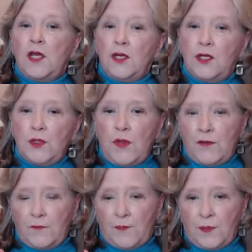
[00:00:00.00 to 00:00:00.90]
you
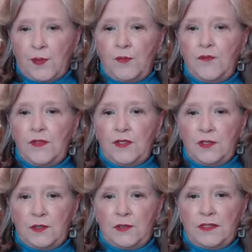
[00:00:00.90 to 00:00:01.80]
have proven to
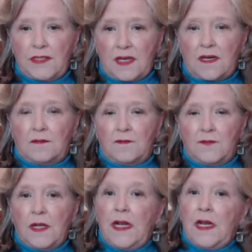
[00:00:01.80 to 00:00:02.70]
yourself
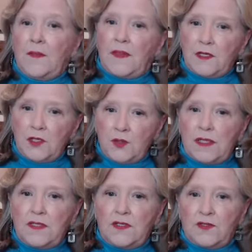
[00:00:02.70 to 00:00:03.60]
that you
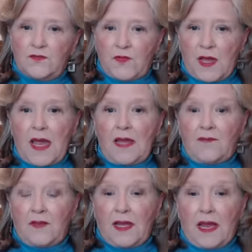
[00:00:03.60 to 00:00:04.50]
can
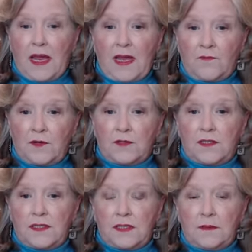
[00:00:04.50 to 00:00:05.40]
survive
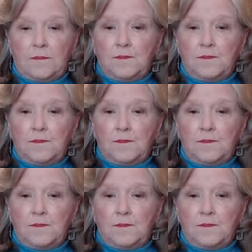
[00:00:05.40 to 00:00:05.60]
adversity,